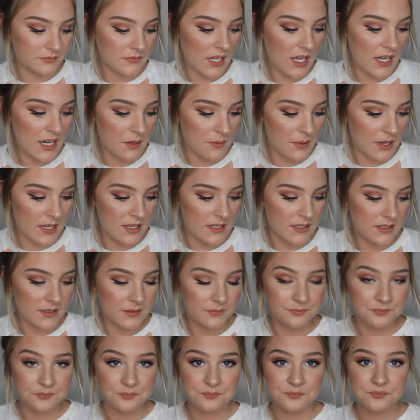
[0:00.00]

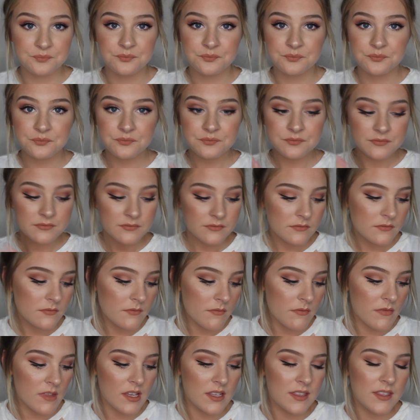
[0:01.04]
Anyways,
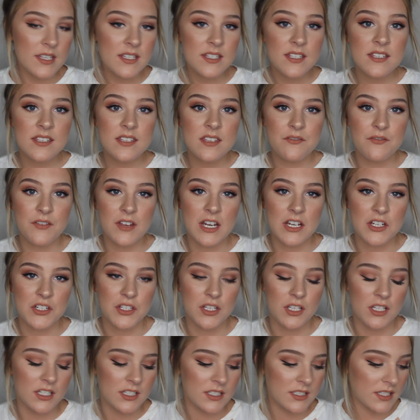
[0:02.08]
this is the finished
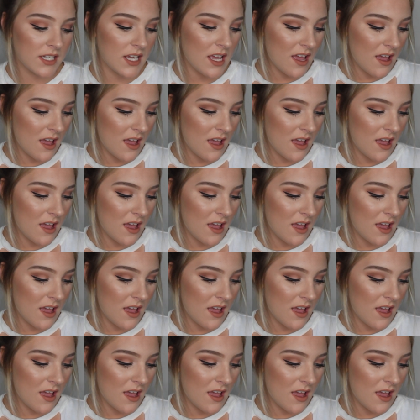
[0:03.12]
look.